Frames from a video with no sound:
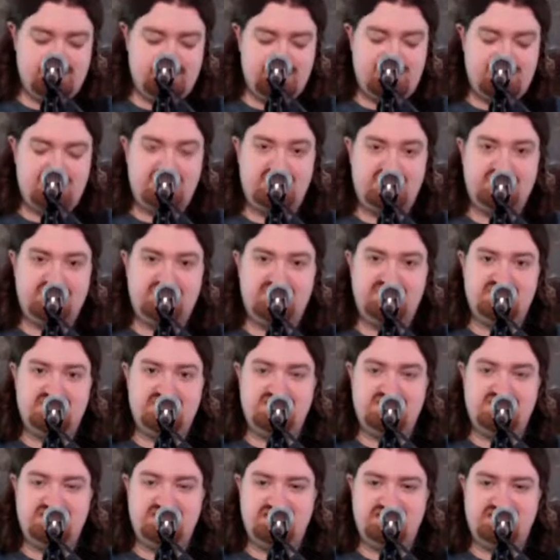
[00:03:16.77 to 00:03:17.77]
And
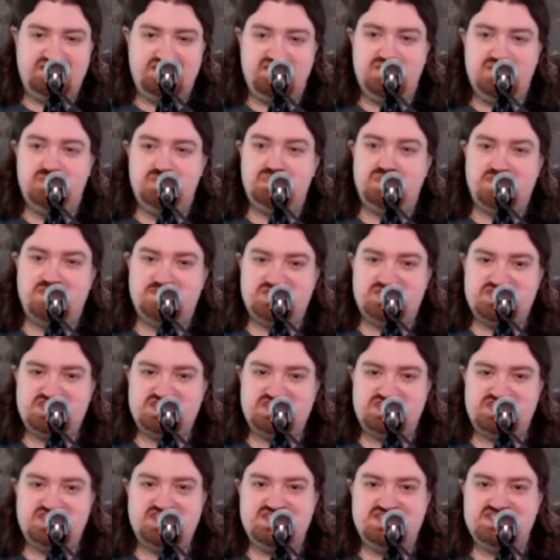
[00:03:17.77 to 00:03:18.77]
the premise
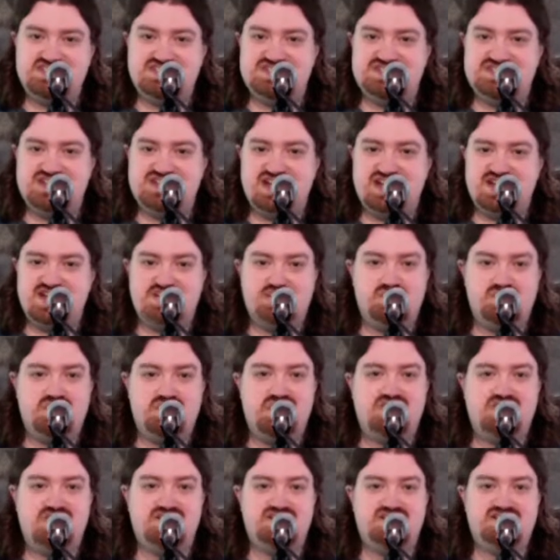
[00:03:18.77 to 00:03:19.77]
is I
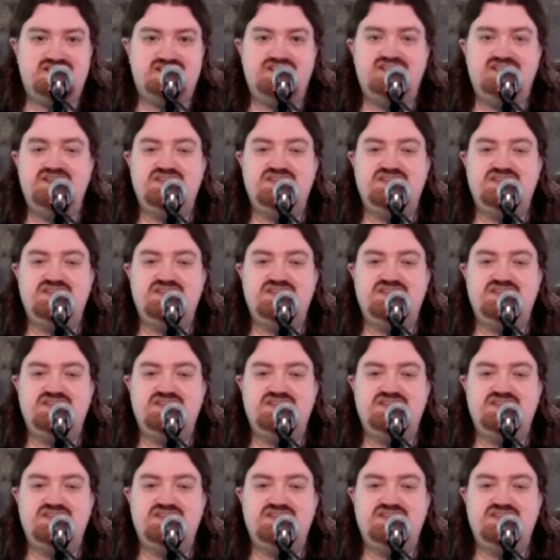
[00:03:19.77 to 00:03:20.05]
want